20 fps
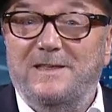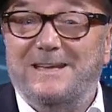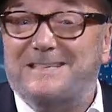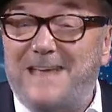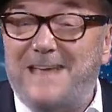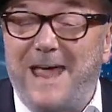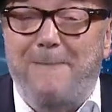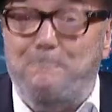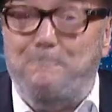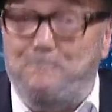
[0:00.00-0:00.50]
The
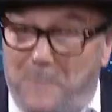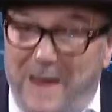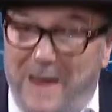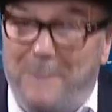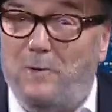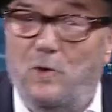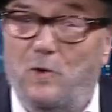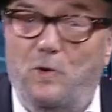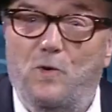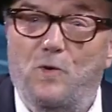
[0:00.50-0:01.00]
same
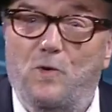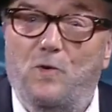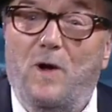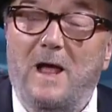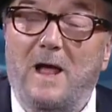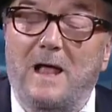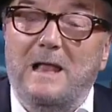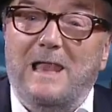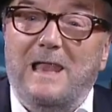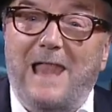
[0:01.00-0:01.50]
people
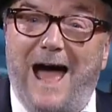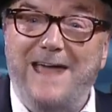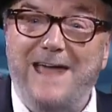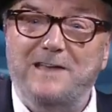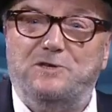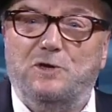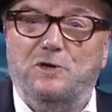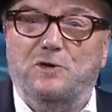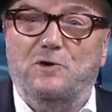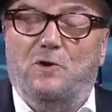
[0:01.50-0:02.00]
who
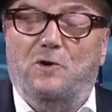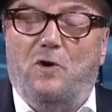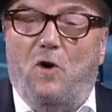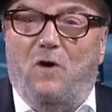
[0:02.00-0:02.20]
lied to you